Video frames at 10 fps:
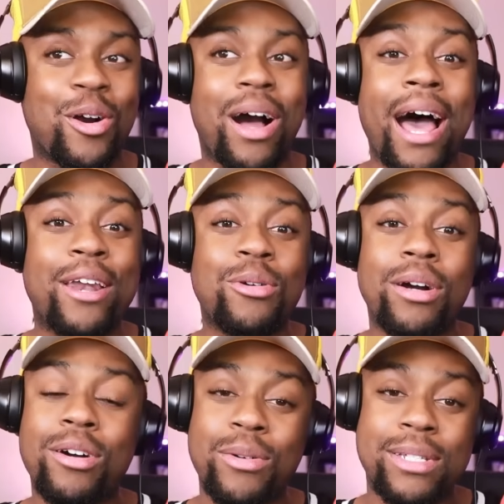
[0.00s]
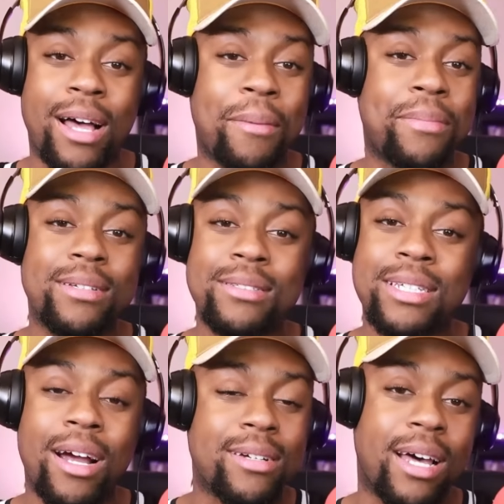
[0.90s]
I do agree with Sama.
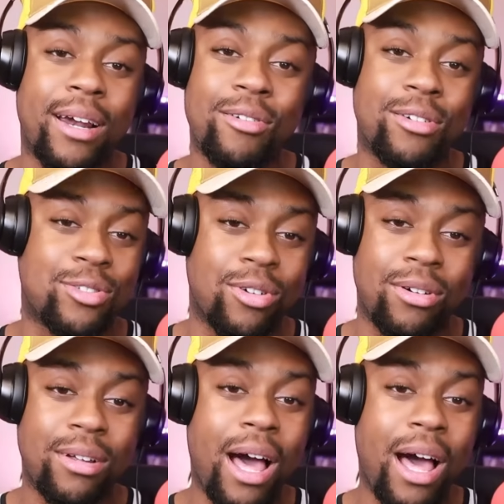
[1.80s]
Sierra's not a girl's girl.